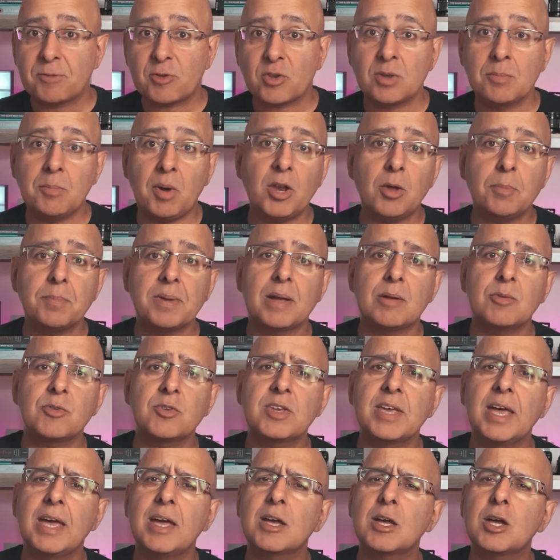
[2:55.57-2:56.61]
So you might not be able
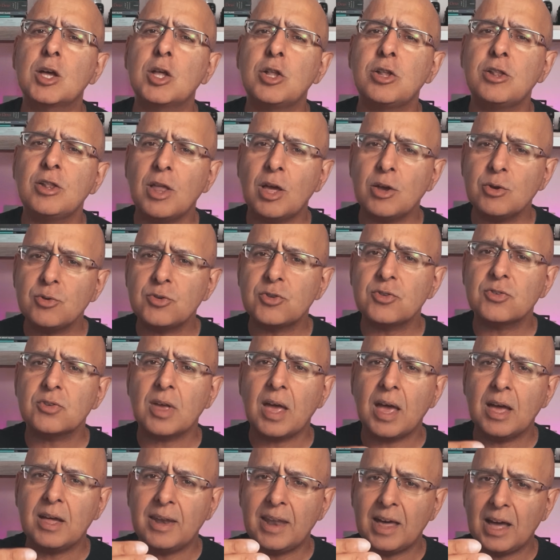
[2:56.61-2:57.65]
to get close
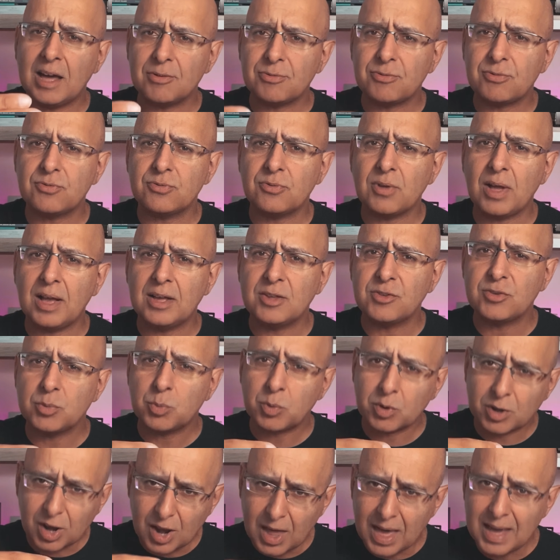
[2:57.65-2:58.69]
enough as you
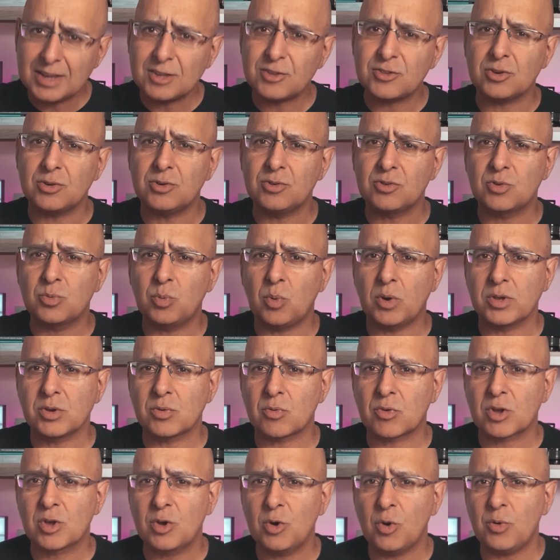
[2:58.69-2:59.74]
would like to, to what you're
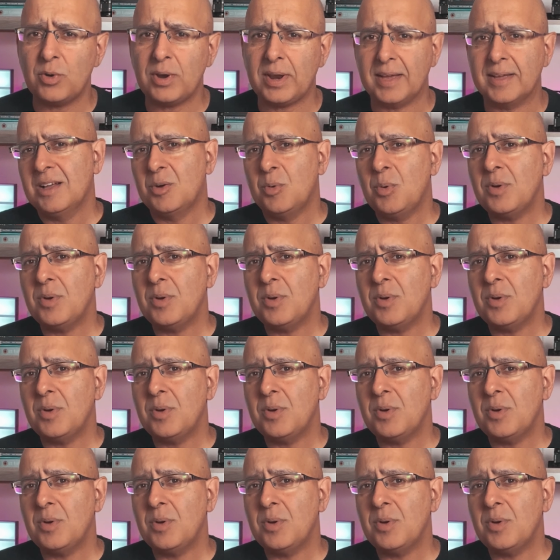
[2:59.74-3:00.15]
recording.